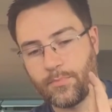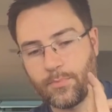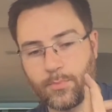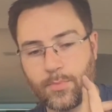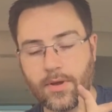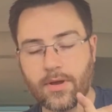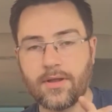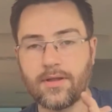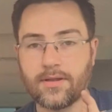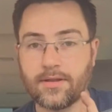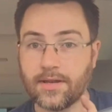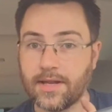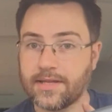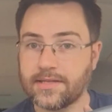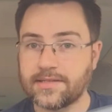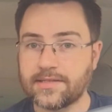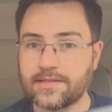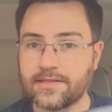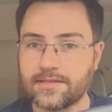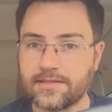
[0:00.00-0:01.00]
But
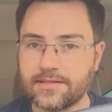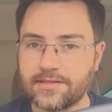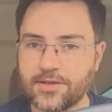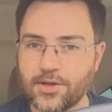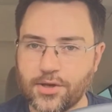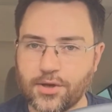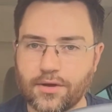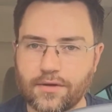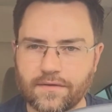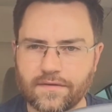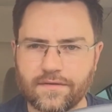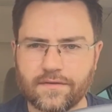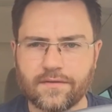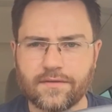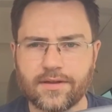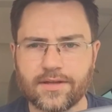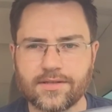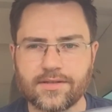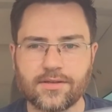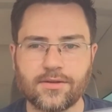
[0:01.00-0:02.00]
let's turn it off
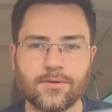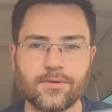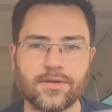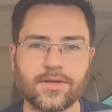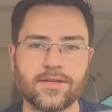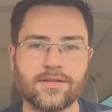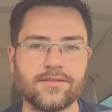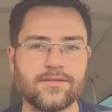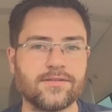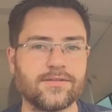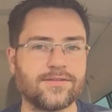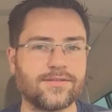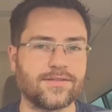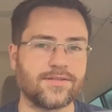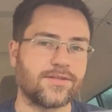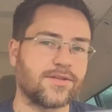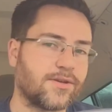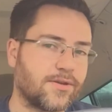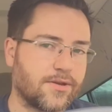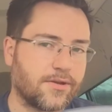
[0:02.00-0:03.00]
and turn it on again, just to
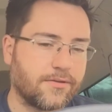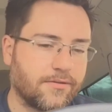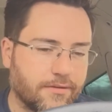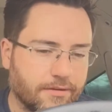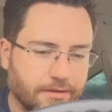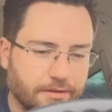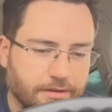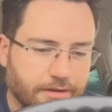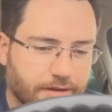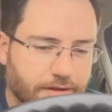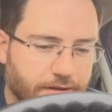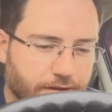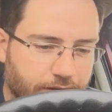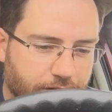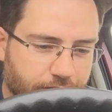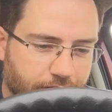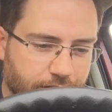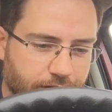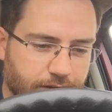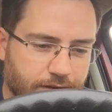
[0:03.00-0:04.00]
show you
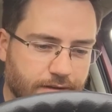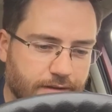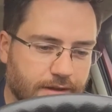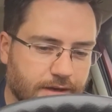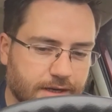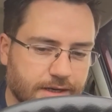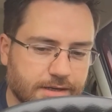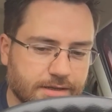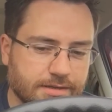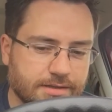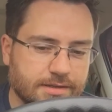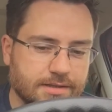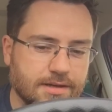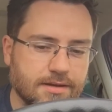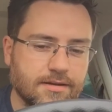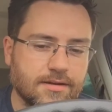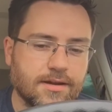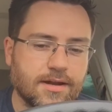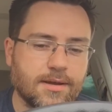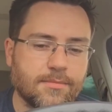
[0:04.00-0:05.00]
that it does
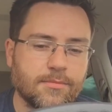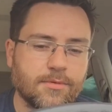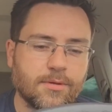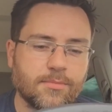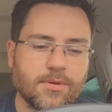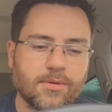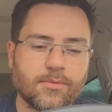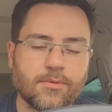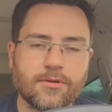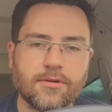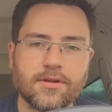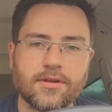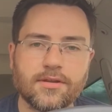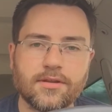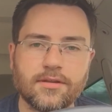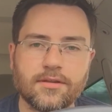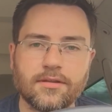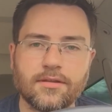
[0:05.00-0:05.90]
start. I'm a bit worried.